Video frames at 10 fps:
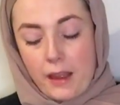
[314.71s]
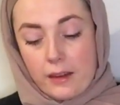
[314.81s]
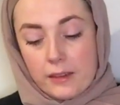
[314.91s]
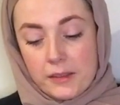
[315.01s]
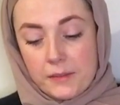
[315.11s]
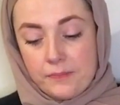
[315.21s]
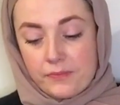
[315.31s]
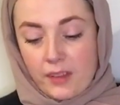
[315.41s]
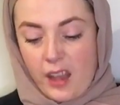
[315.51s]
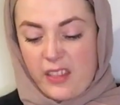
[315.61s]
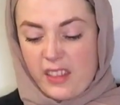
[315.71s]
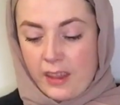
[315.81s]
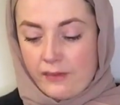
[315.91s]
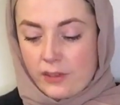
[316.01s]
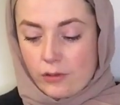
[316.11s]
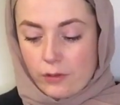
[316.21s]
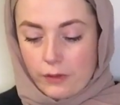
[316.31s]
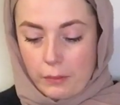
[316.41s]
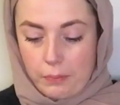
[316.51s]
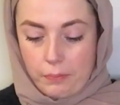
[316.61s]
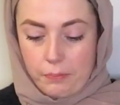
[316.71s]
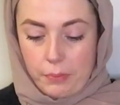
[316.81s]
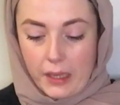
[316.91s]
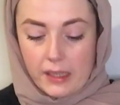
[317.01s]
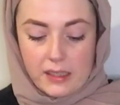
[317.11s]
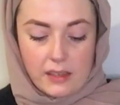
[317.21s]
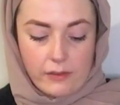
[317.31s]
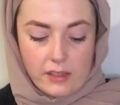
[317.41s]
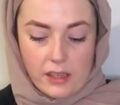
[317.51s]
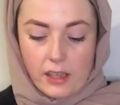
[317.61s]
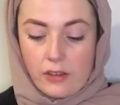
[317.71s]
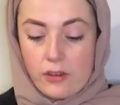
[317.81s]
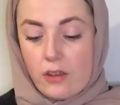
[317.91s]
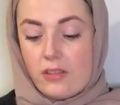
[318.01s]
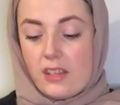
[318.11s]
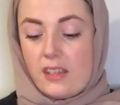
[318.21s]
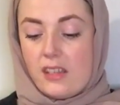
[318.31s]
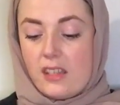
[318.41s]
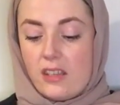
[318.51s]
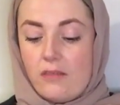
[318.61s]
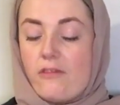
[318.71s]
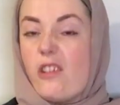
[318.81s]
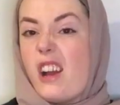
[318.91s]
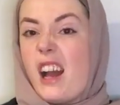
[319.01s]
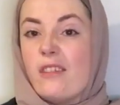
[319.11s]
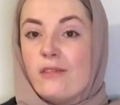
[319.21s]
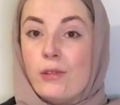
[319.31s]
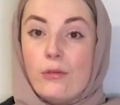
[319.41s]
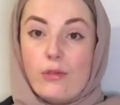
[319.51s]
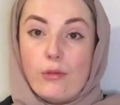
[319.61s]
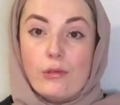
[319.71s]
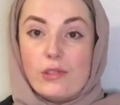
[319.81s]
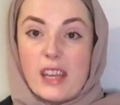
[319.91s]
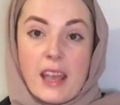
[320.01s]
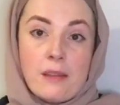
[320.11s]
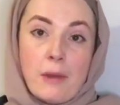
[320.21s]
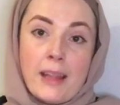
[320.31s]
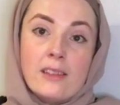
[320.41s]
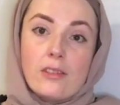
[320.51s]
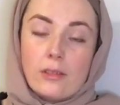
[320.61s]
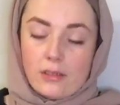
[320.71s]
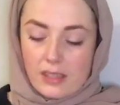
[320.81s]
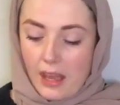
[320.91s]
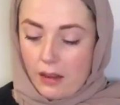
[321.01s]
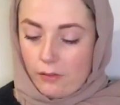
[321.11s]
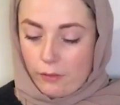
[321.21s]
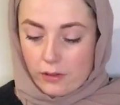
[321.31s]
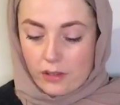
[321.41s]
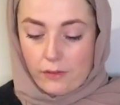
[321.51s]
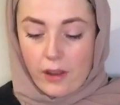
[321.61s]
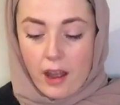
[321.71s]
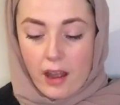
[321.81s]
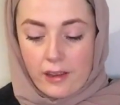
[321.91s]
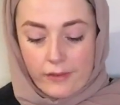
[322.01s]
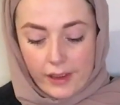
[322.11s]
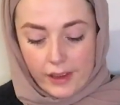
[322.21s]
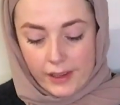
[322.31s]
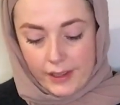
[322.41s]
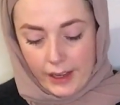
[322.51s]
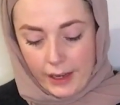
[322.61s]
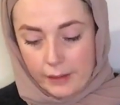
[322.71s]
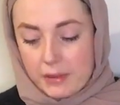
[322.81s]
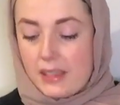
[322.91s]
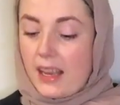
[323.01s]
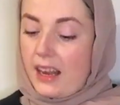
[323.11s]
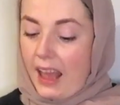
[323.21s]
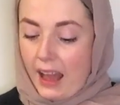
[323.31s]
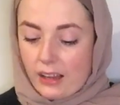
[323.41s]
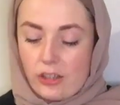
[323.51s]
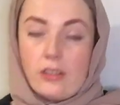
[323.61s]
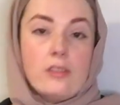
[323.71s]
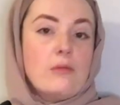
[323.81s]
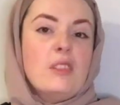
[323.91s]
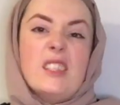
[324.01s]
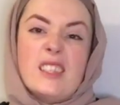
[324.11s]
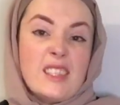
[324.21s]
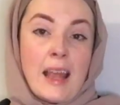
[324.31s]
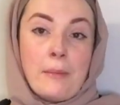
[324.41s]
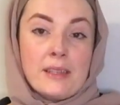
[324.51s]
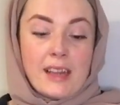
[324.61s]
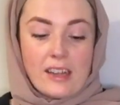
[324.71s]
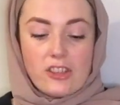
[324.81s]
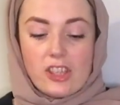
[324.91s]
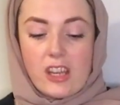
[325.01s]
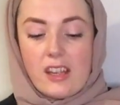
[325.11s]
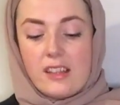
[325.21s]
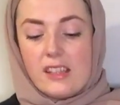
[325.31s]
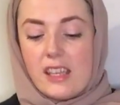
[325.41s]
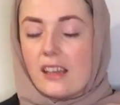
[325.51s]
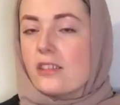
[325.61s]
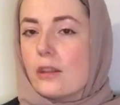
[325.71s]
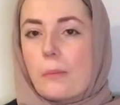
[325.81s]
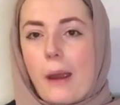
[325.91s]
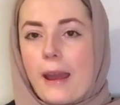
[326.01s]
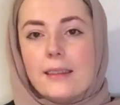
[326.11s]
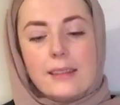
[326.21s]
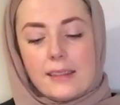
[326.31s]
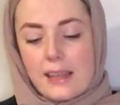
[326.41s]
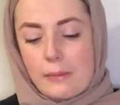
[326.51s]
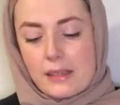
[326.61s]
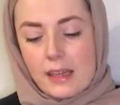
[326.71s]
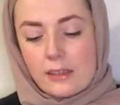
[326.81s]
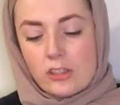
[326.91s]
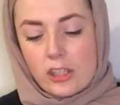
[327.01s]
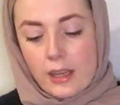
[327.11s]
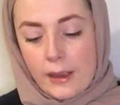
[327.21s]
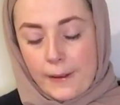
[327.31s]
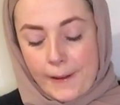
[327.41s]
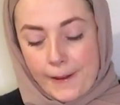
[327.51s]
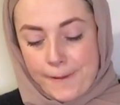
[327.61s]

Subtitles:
I think they've sort of, the biggest difference I can notice is that you've got how you thought your day went on a scale of 1 to 5. The daily actions was same as last year. The ticks or the prayers are the same as last year.